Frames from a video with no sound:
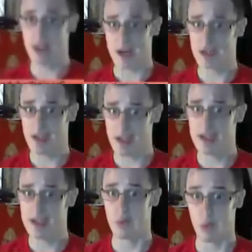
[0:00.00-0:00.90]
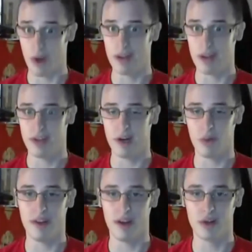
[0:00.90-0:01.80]
actually is right there
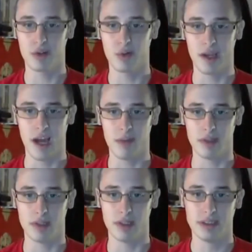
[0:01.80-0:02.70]
where that earthquake happened.